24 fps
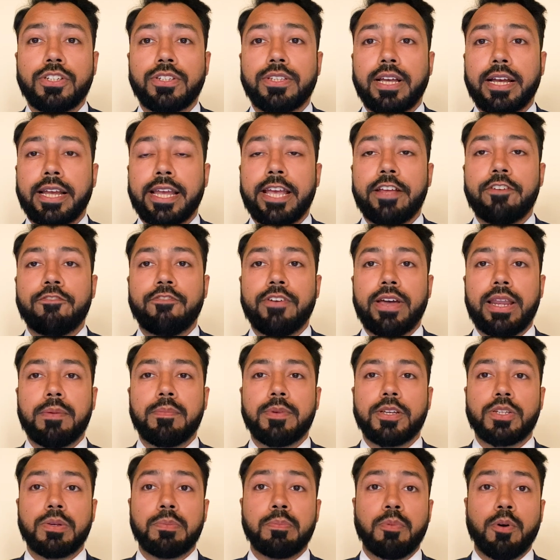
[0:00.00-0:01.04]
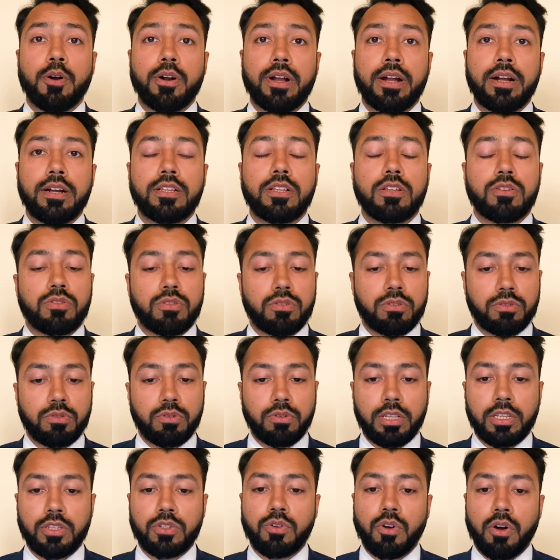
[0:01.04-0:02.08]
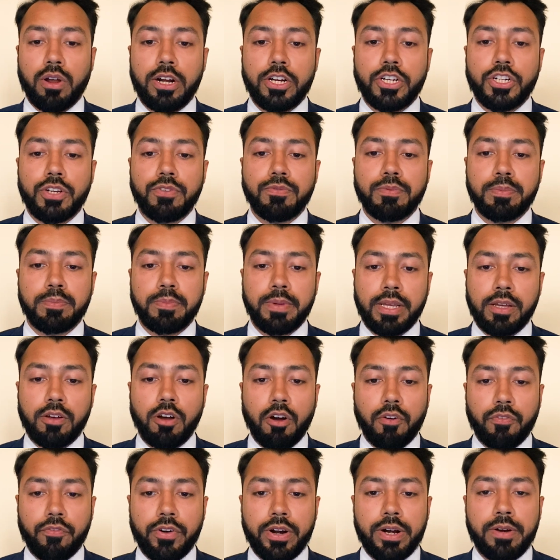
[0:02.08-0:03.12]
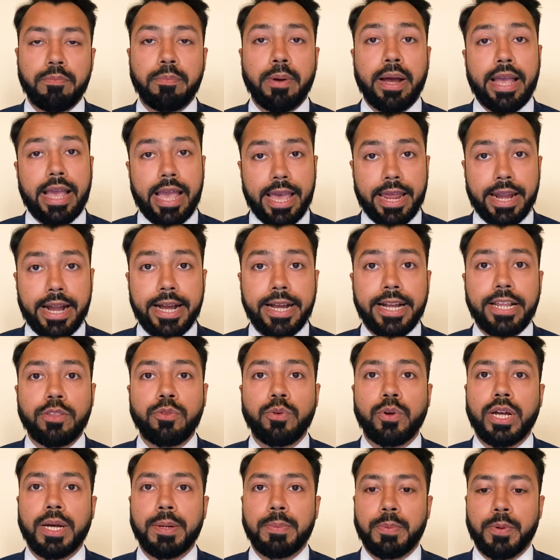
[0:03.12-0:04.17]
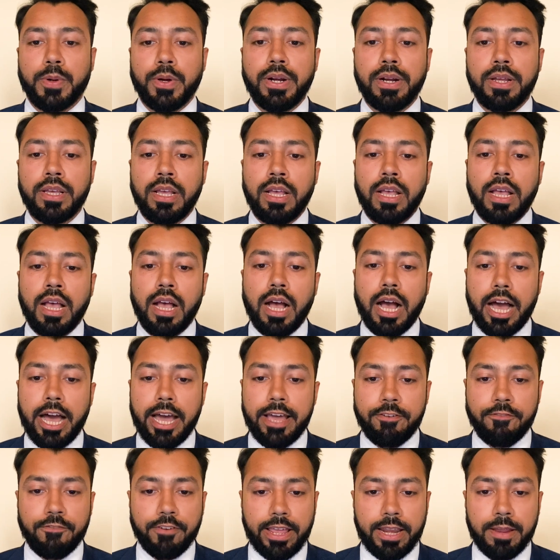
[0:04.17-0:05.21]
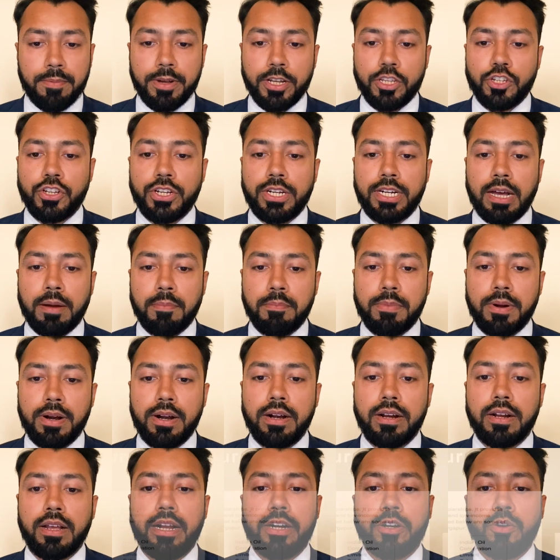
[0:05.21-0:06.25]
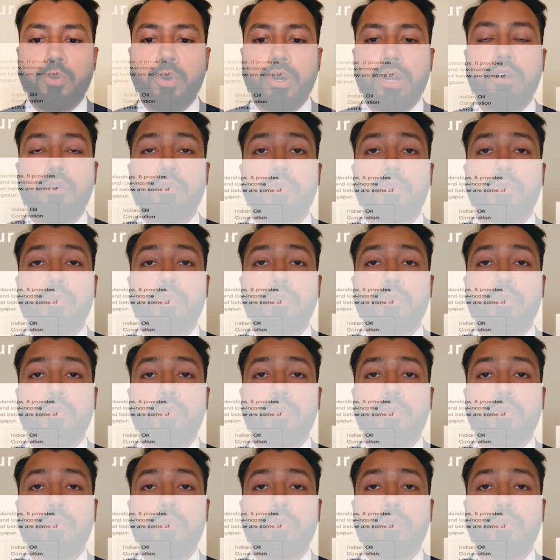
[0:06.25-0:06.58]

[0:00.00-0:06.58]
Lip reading: is again very much important. So the scholarship being offered by NIT Durgapur are very much in number. A total